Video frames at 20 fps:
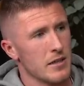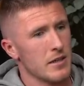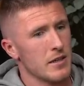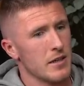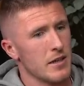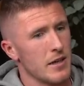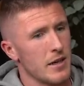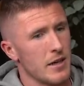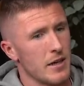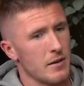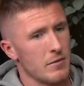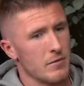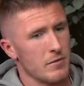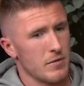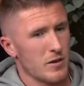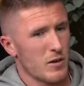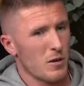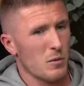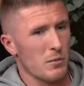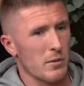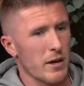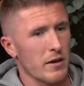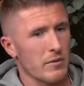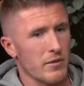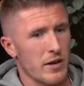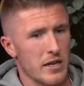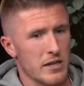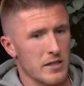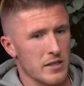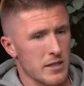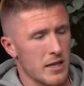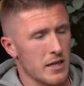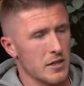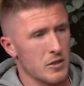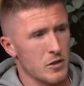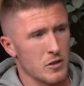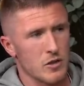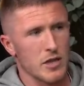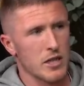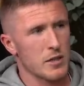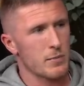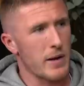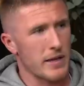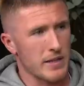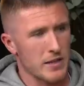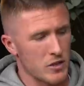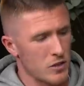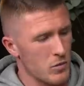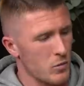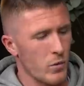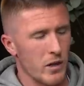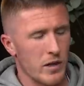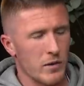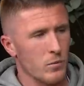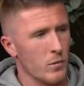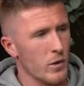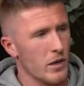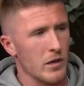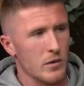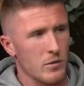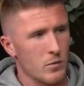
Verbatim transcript: For a club like Rangers, lad, you're just expected to win, win,